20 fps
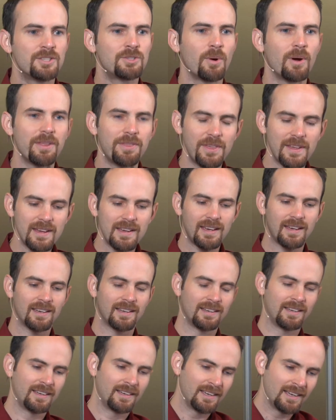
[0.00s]
So I think
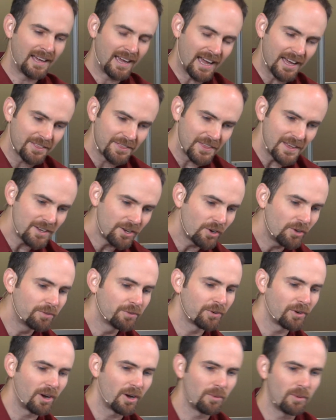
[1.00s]

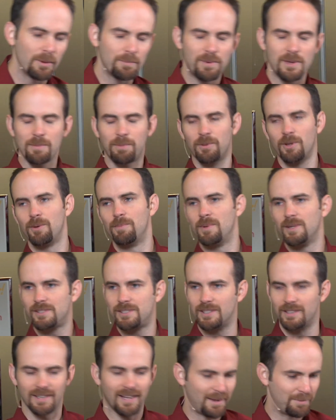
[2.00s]
overall what people are
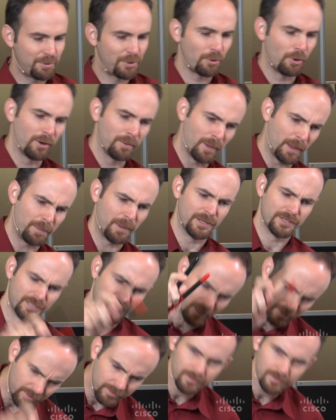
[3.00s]
missing, I'm throwing my pens down.